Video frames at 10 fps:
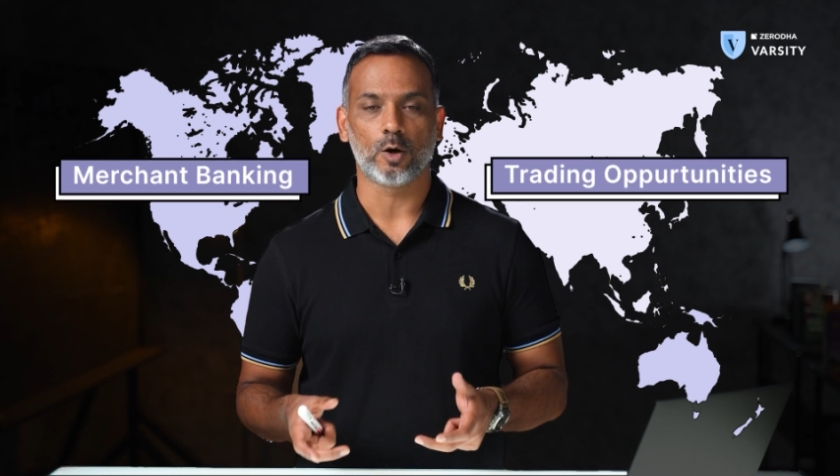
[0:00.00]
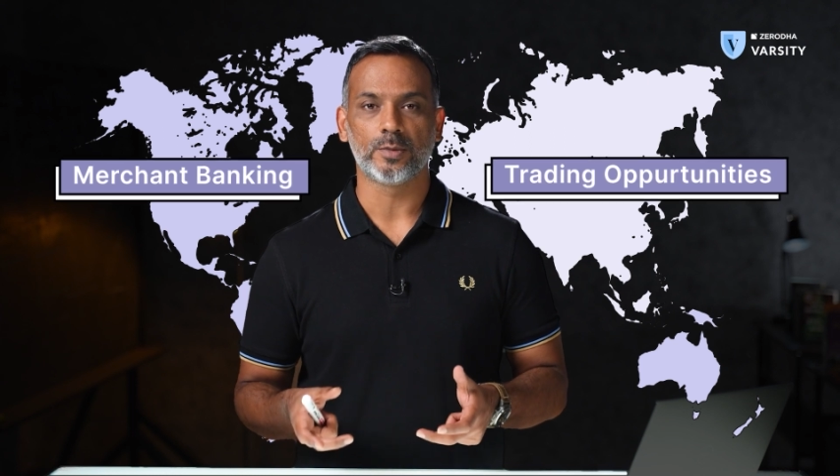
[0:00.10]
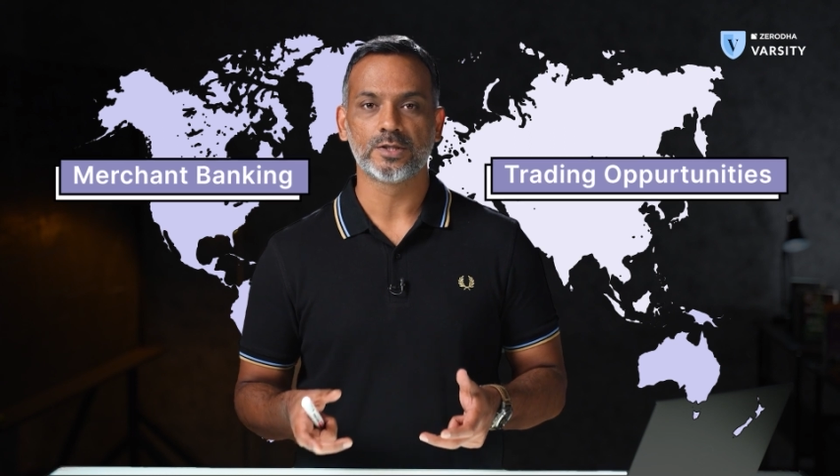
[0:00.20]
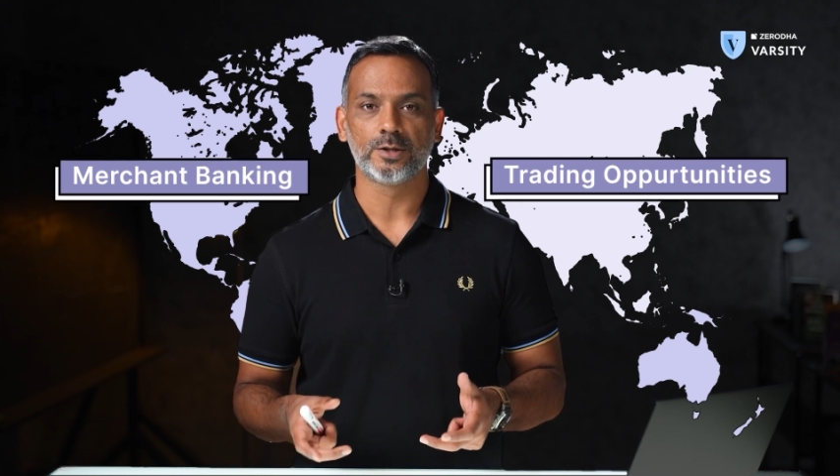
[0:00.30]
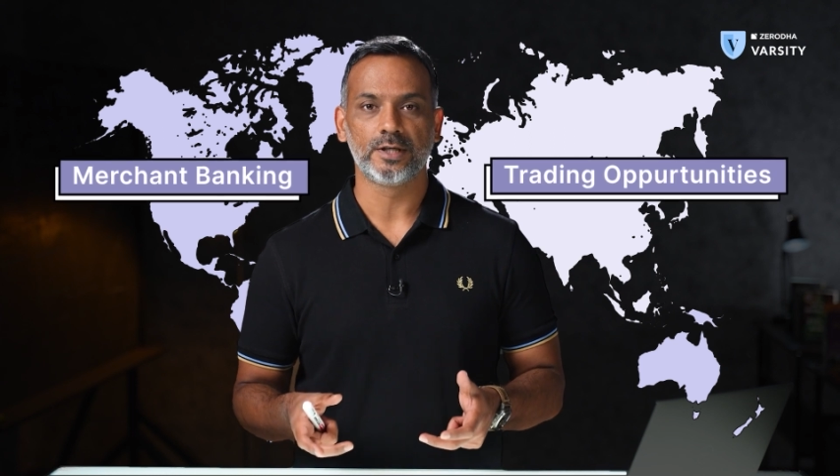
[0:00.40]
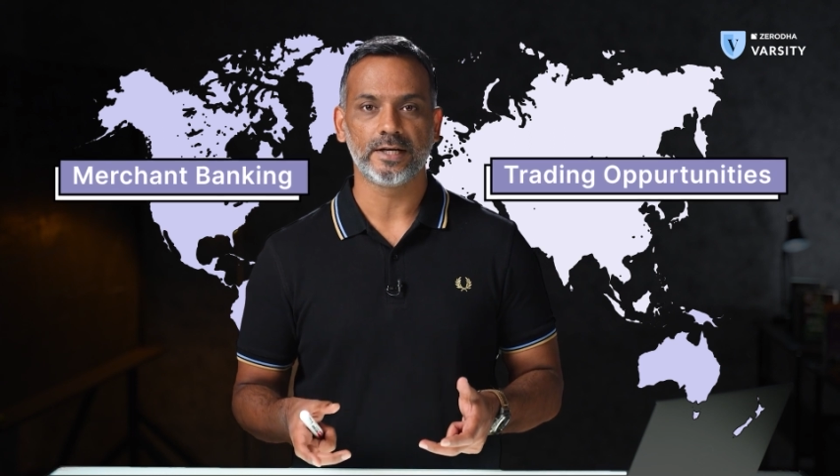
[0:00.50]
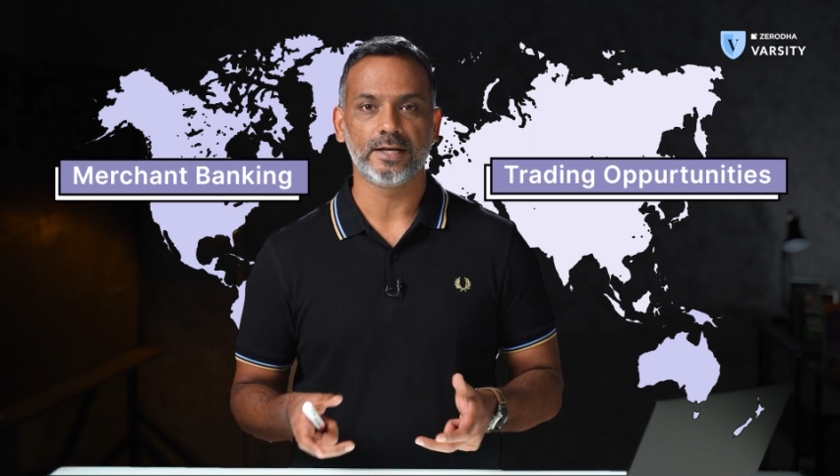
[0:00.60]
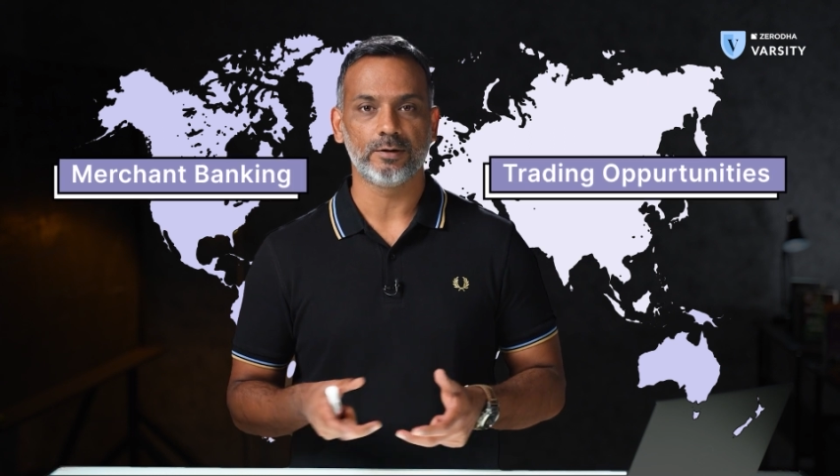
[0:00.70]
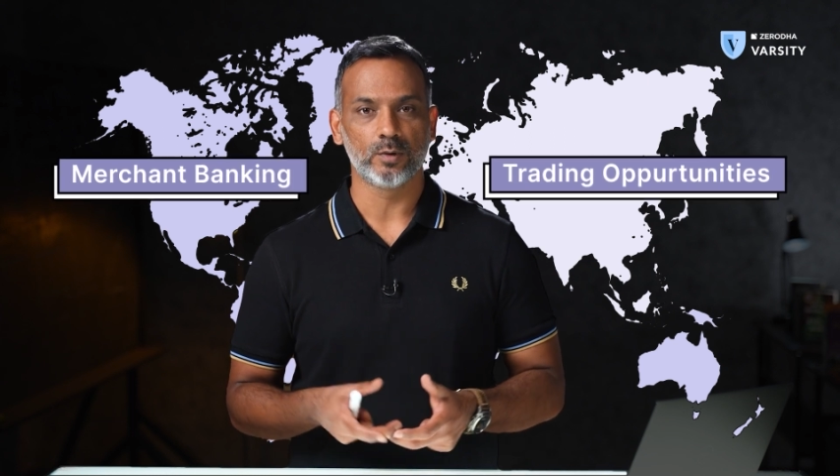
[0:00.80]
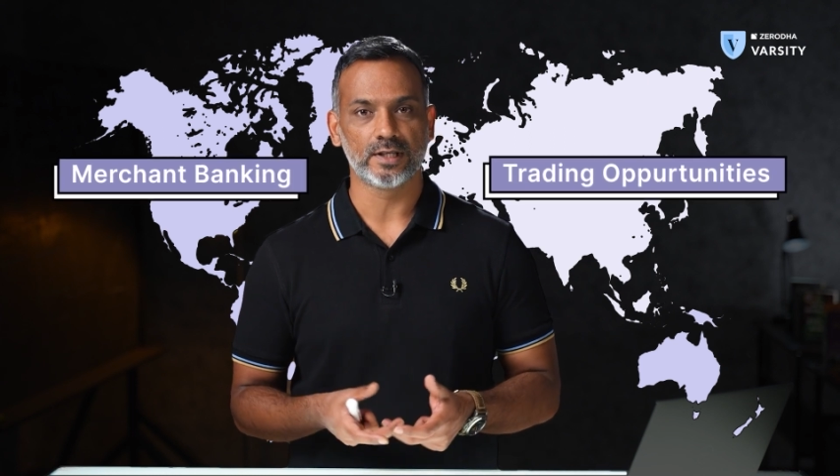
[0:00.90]

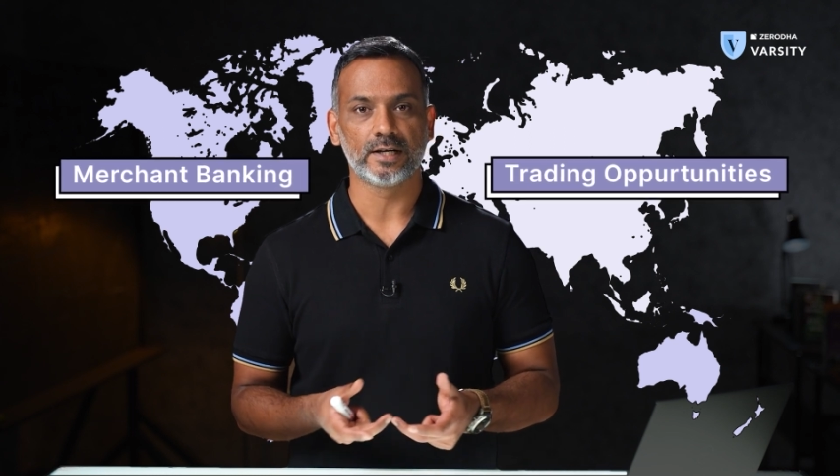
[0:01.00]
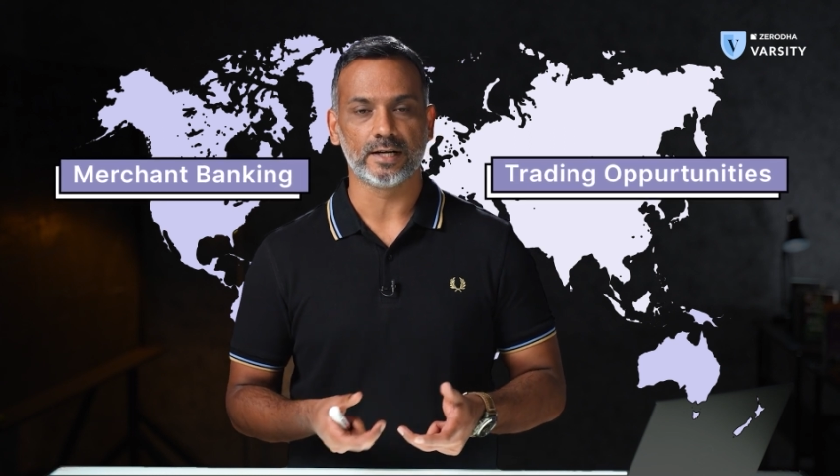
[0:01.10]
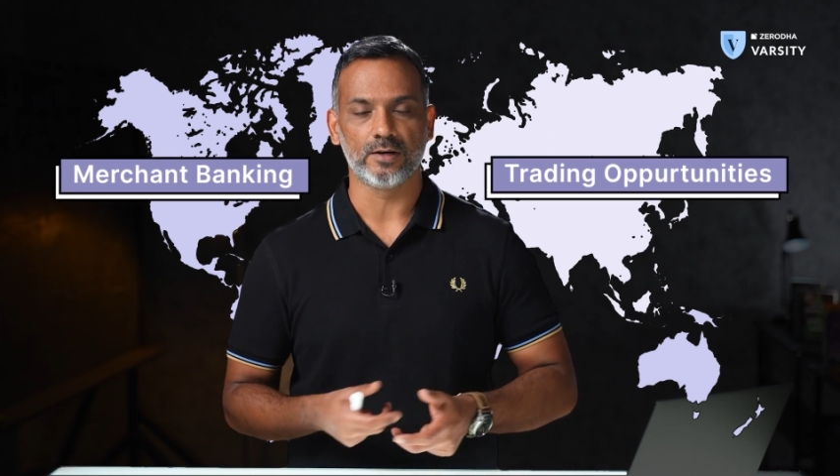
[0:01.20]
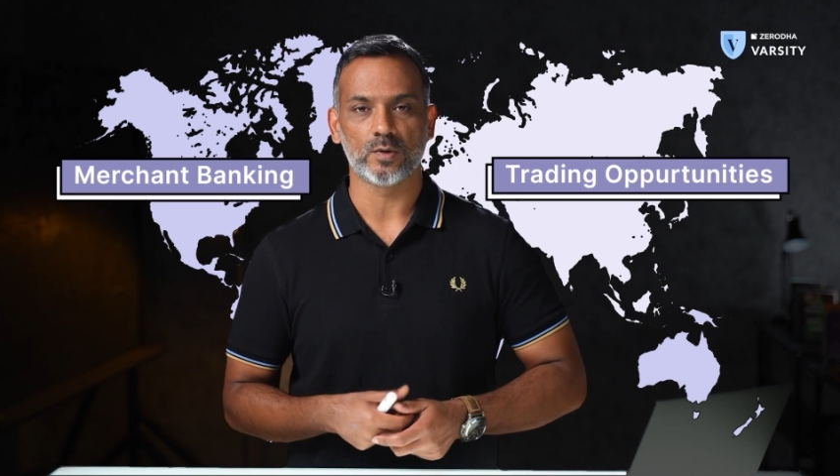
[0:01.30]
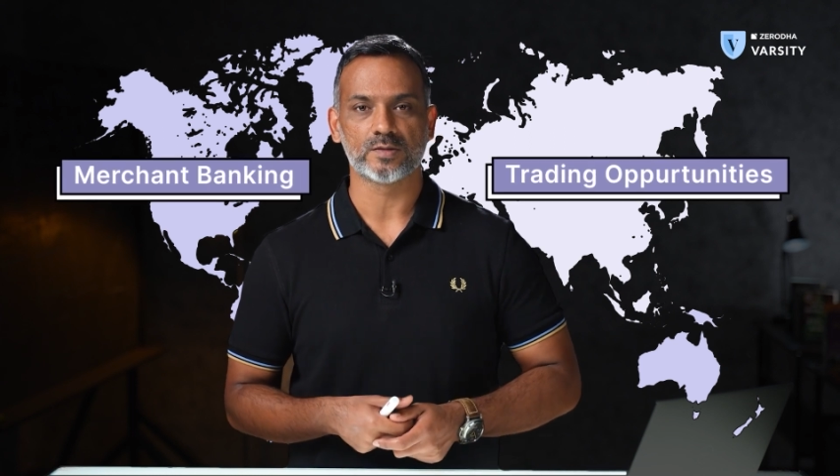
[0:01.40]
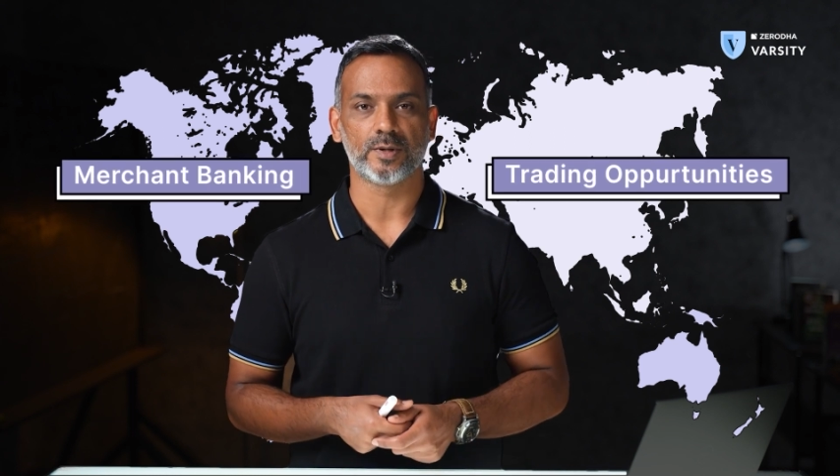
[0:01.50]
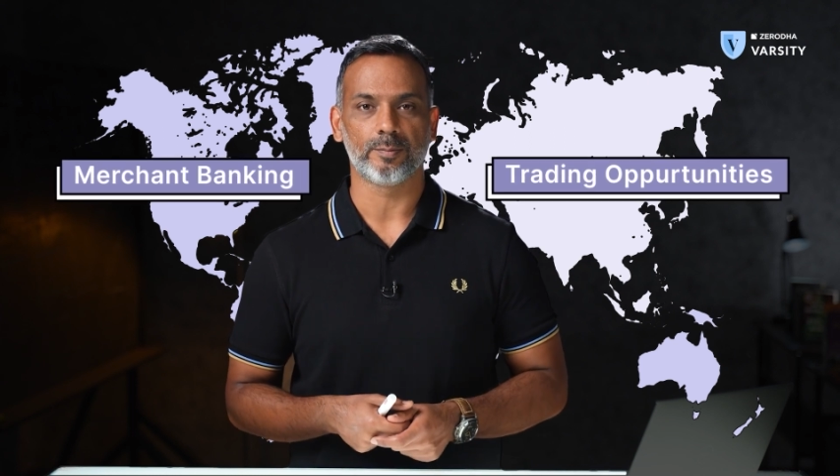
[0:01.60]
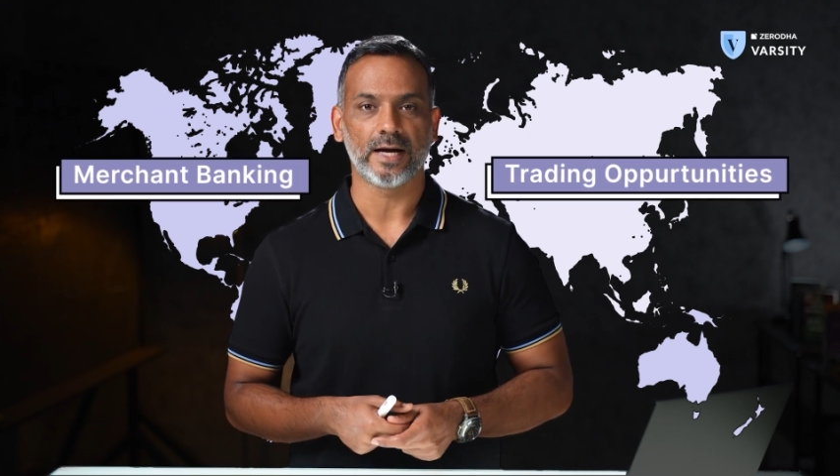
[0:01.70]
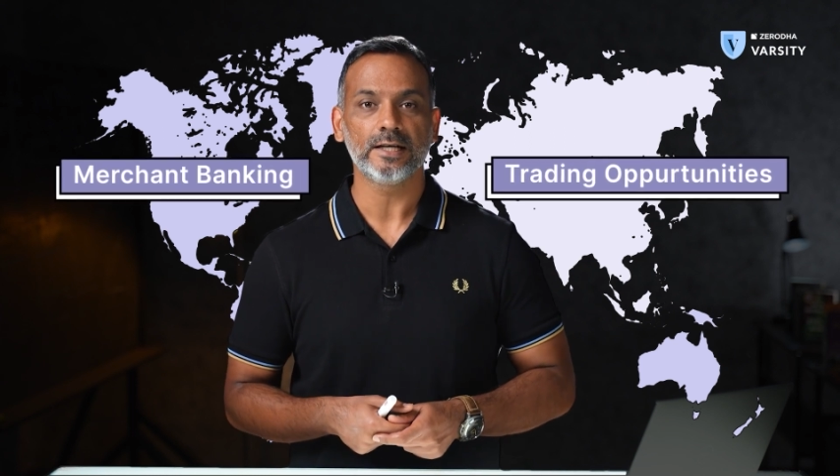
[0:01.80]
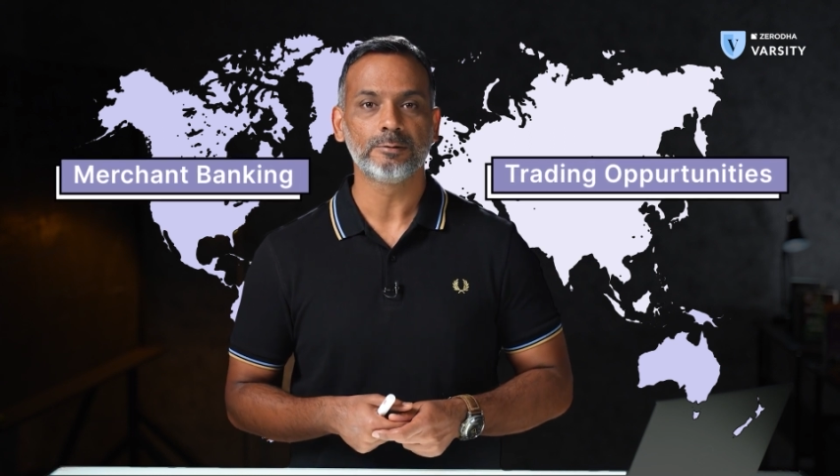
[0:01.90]
opportunity within an
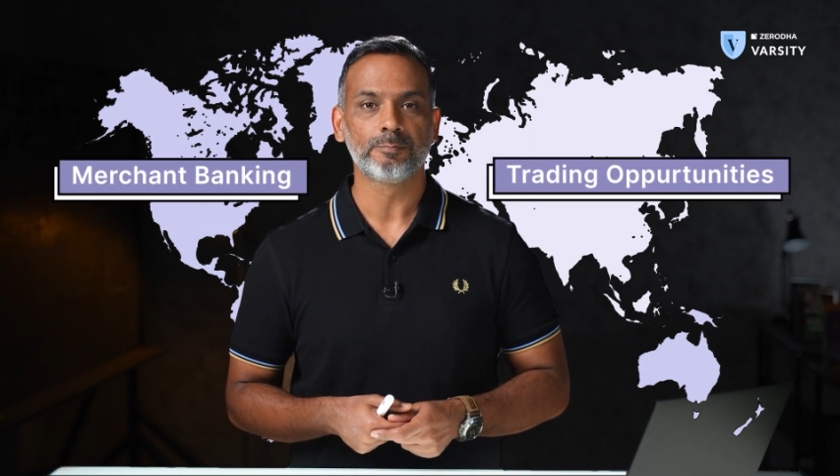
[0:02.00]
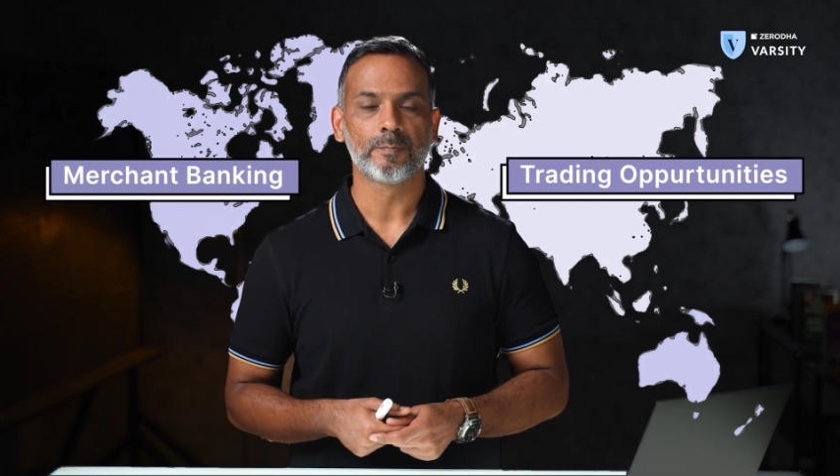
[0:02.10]
investment bank.